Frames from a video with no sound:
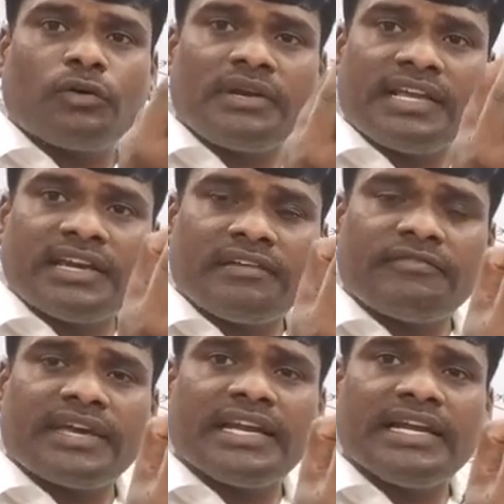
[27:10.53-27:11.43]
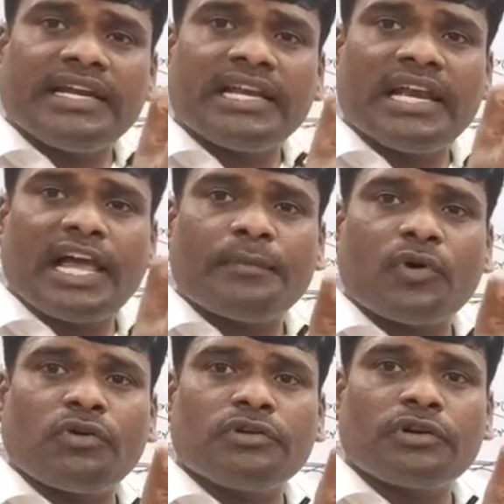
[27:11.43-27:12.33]
Only a very little
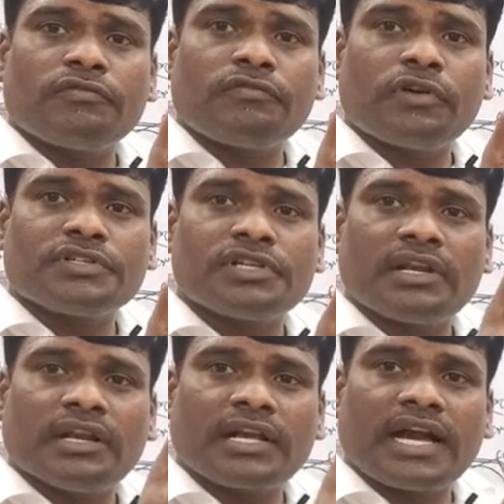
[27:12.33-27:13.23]
amount of what, children?